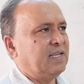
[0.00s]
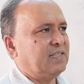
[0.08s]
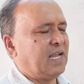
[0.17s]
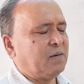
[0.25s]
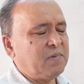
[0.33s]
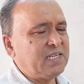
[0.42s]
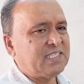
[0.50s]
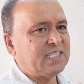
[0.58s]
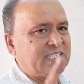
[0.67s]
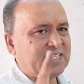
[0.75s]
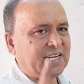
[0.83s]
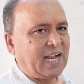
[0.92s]
that means
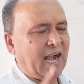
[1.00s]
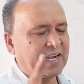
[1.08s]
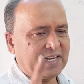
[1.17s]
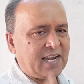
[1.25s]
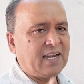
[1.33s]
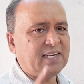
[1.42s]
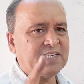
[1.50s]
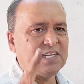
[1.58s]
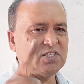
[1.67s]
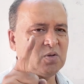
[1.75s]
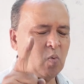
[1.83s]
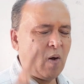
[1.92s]
its
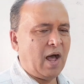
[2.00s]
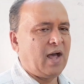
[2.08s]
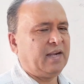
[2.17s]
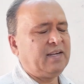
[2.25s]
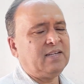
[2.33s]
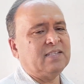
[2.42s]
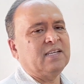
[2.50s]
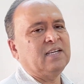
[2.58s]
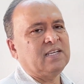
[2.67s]
cardinality is 1,